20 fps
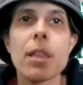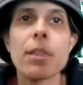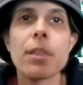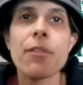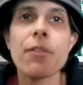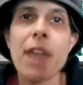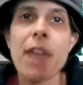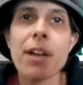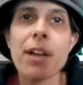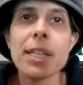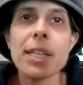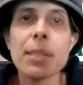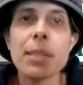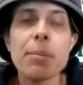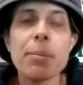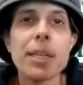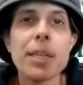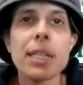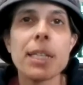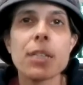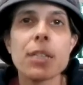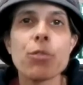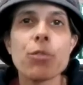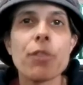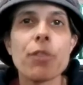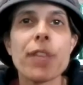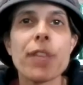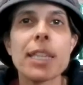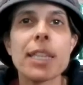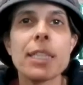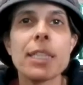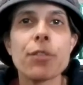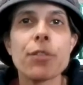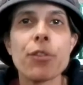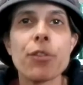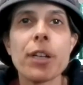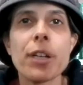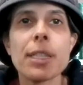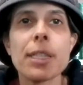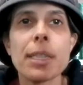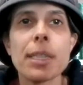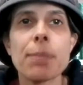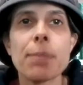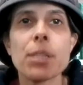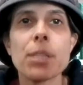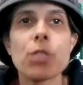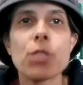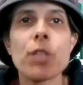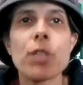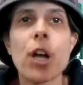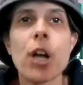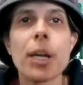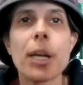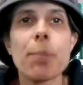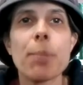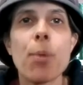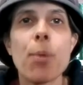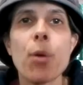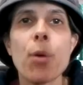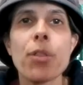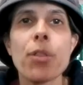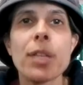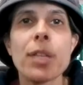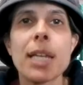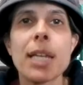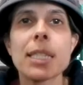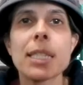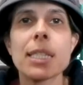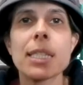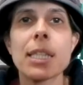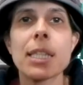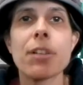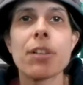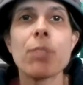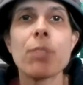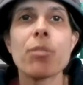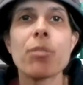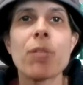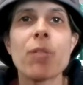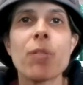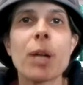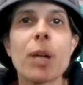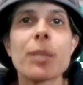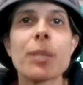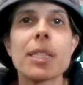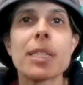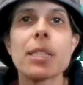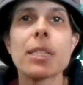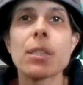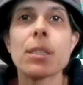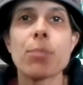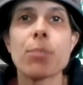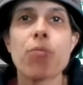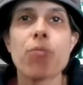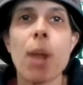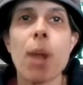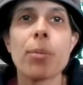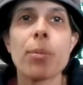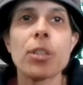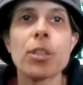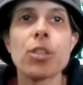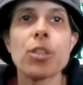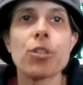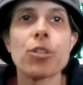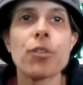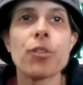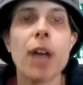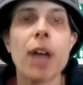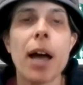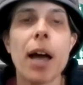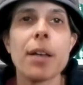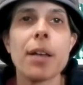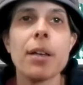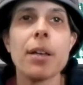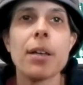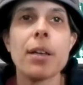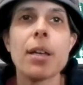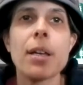The various opinions reflect differing assumptions regarding both the necessary prerequisites to properly serve God